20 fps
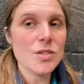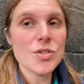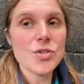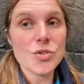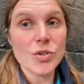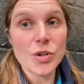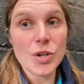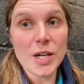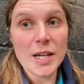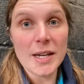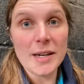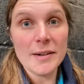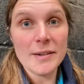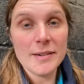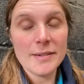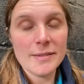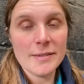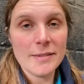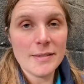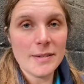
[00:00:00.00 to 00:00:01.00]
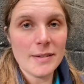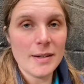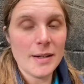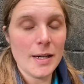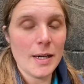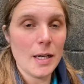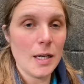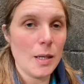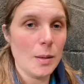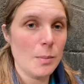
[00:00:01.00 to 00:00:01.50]
struggling,
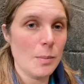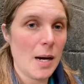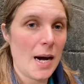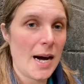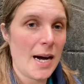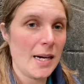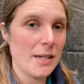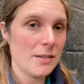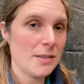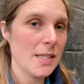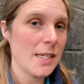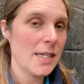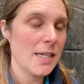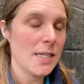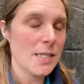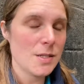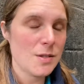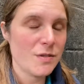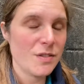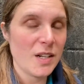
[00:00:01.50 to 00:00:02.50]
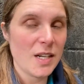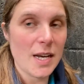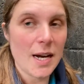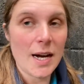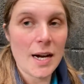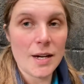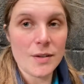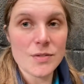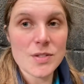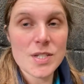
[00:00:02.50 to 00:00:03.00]
I think his feet
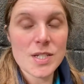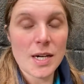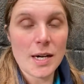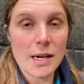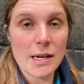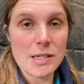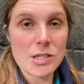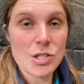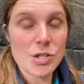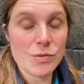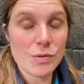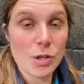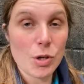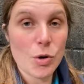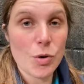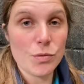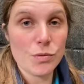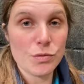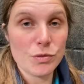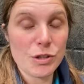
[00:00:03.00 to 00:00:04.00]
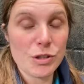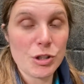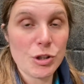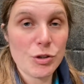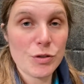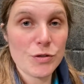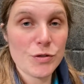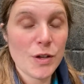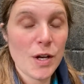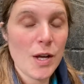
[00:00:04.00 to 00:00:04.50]
have started to recover
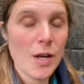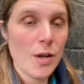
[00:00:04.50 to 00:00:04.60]
enough.